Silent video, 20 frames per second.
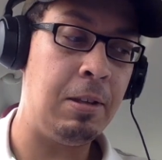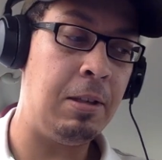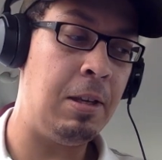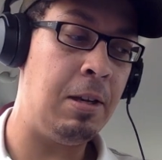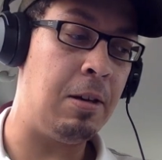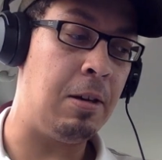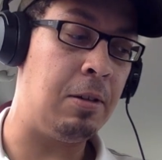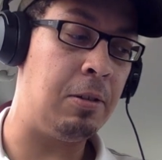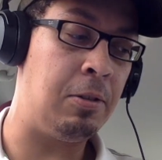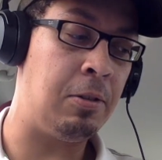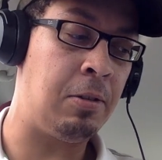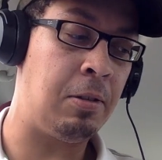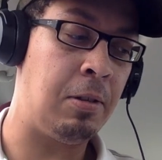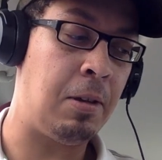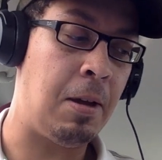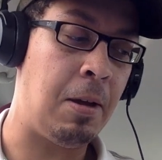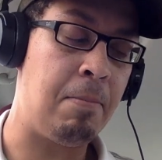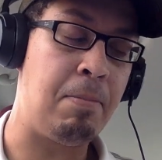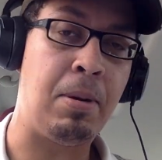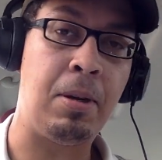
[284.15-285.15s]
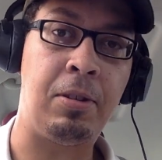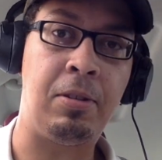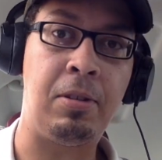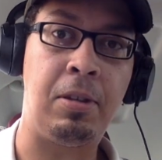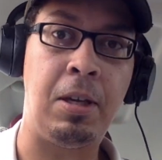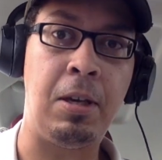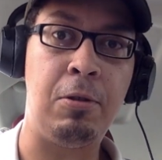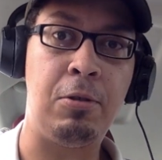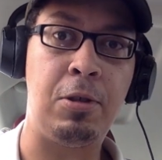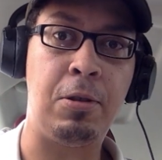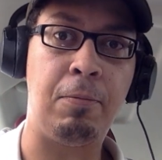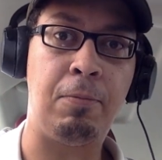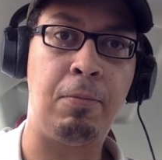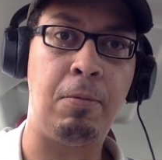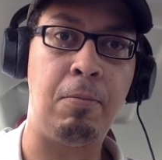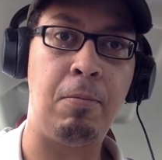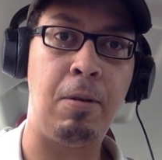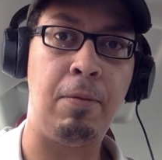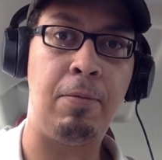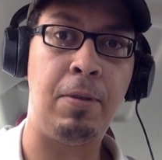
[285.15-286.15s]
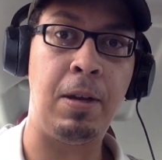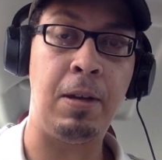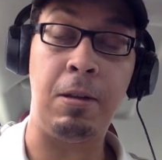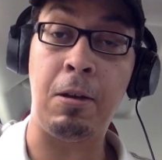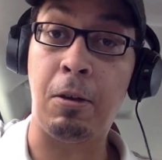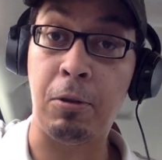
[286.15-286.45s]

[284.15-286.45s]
the odds and persecution from within,